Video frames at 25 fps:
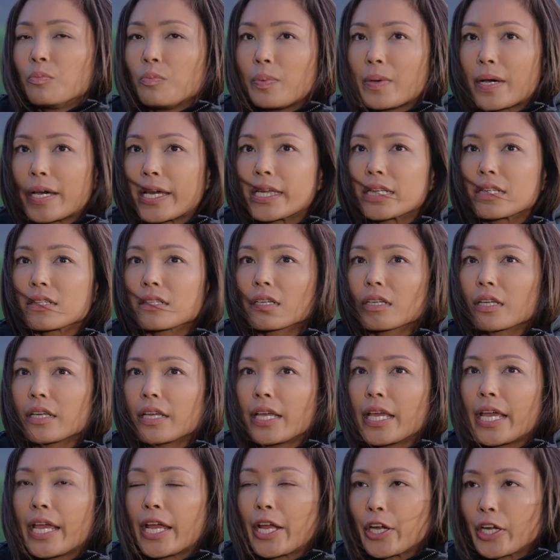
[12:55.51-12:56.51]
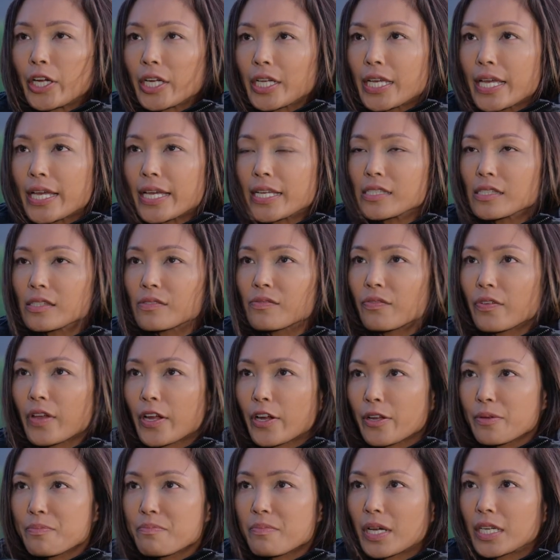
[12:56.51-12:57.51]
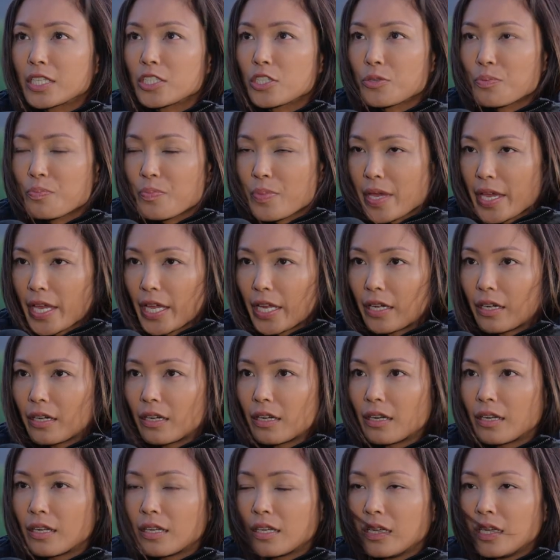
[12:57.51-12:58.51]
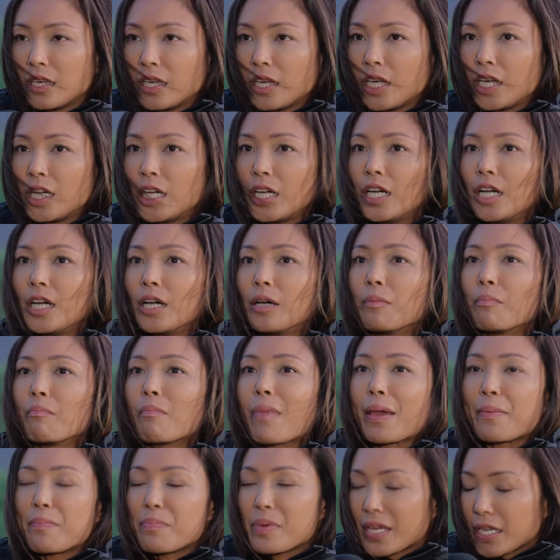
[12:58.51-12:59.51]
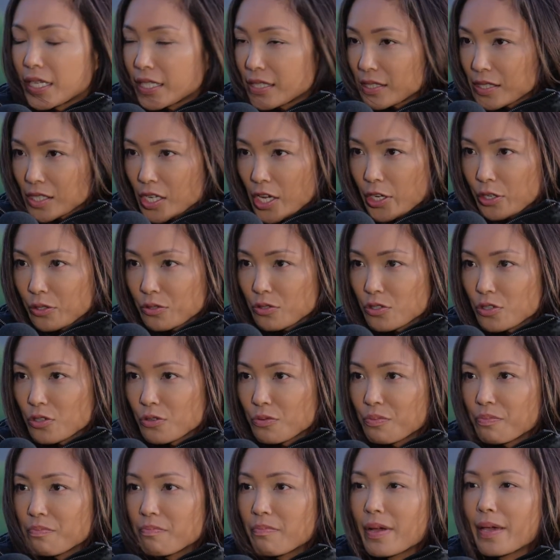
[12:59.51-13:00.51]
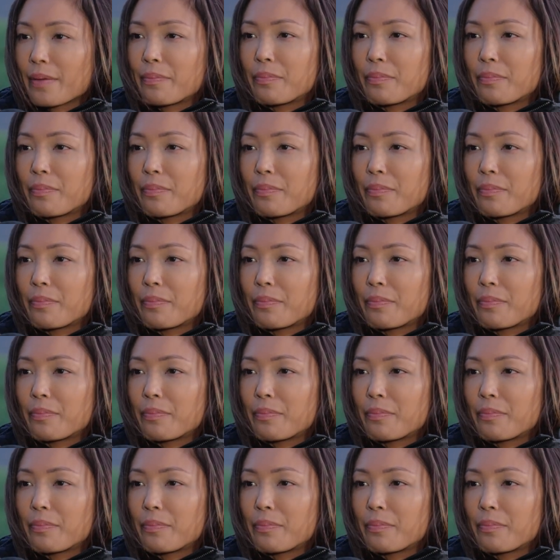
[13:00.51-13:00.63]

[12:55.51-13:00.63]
But Eric has very much been my biggest coach, my